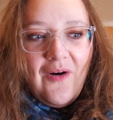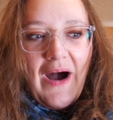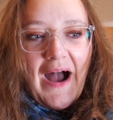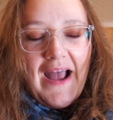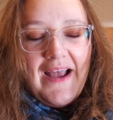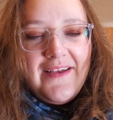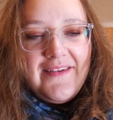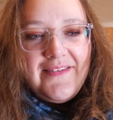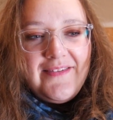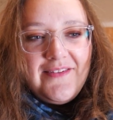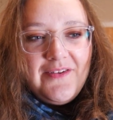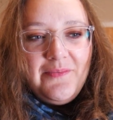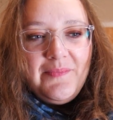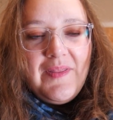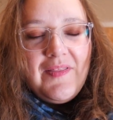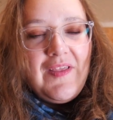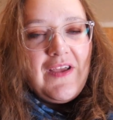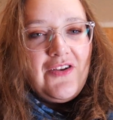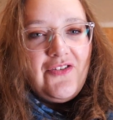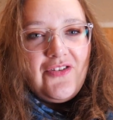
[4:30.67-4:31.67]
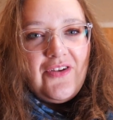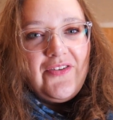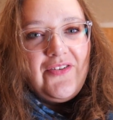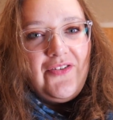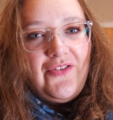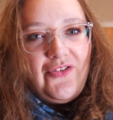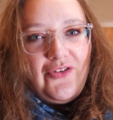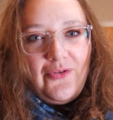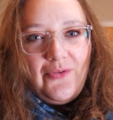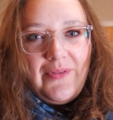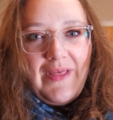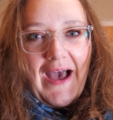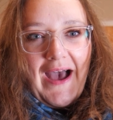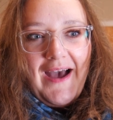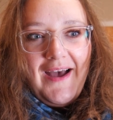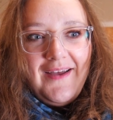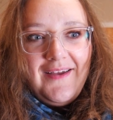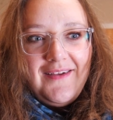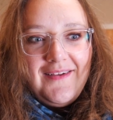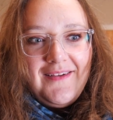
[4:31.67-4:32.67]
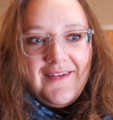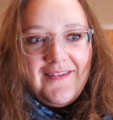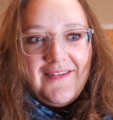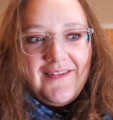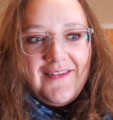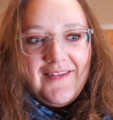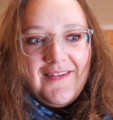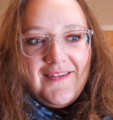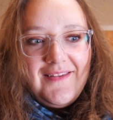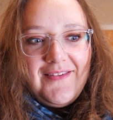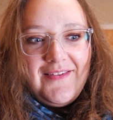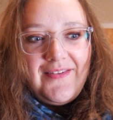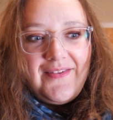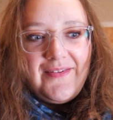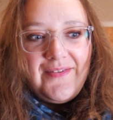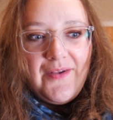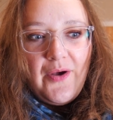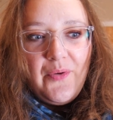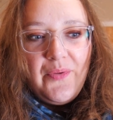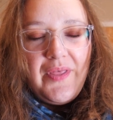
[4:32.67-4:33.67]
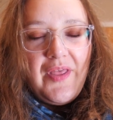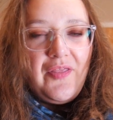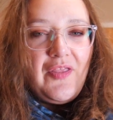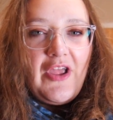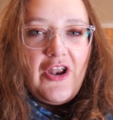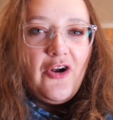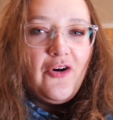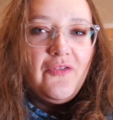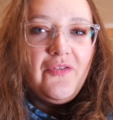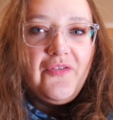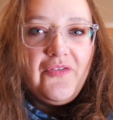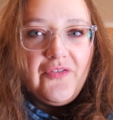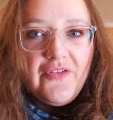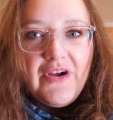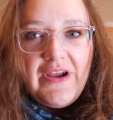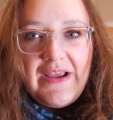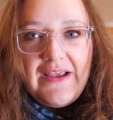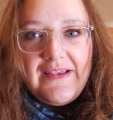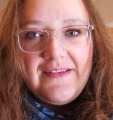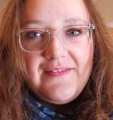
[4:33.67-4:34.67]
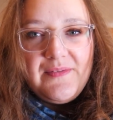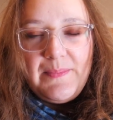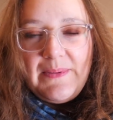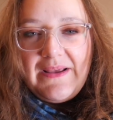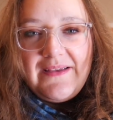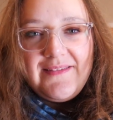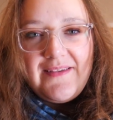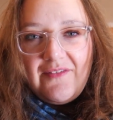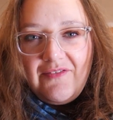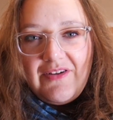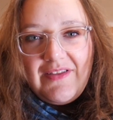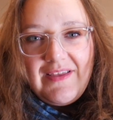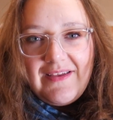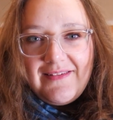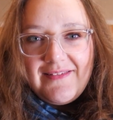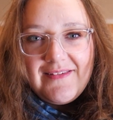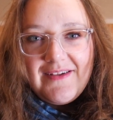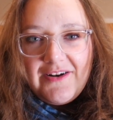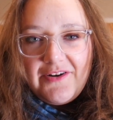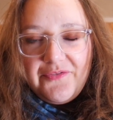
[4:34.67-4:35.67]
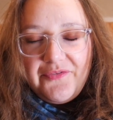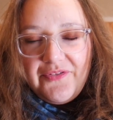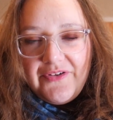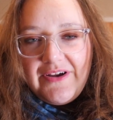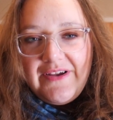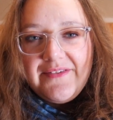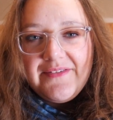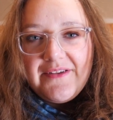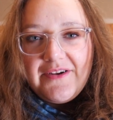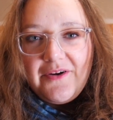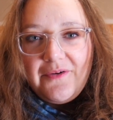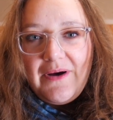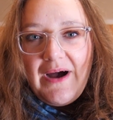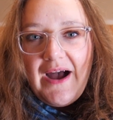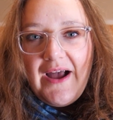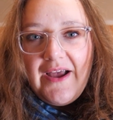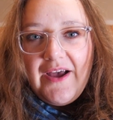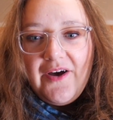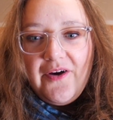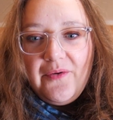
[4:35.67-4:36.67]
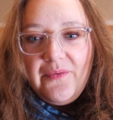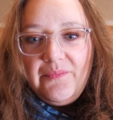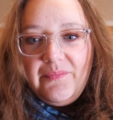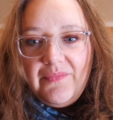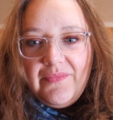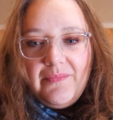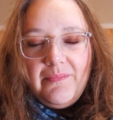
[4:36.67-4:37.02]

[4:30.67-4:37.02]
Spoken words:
I assume that they just do that so that they don't freeze, because everything's gonna freeze in Ohio.